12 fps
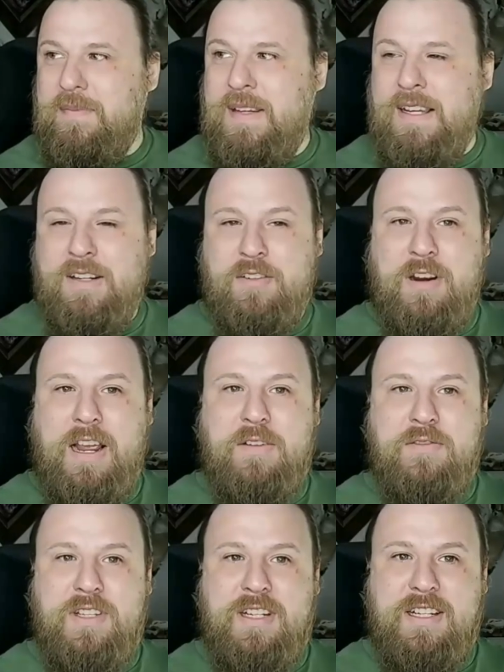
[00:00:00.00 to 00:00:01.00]
in
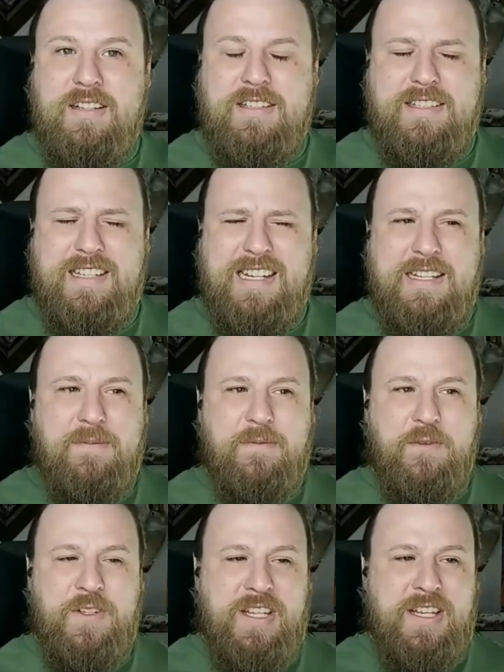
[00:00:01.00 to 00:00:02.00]
cryogenic sleep
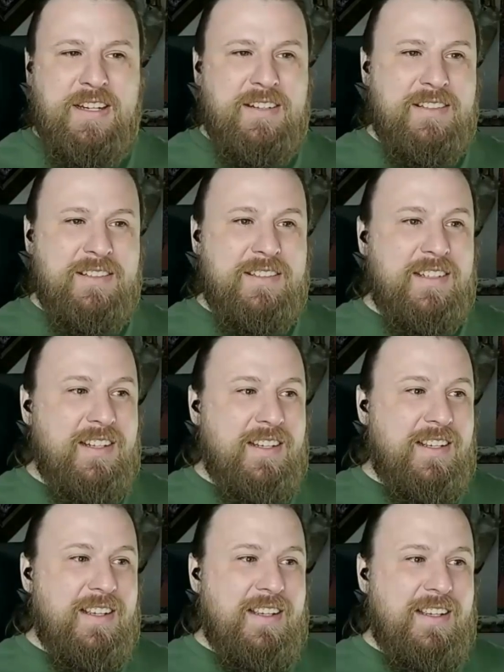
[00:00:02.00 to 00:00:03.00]
for years.
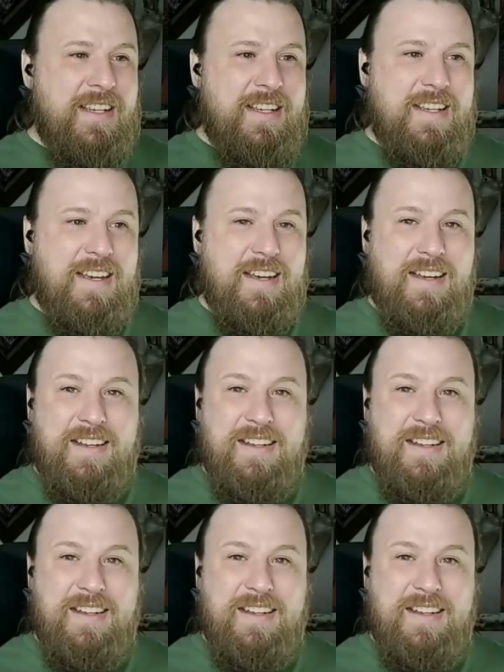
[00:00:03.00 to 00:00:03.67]
He uh,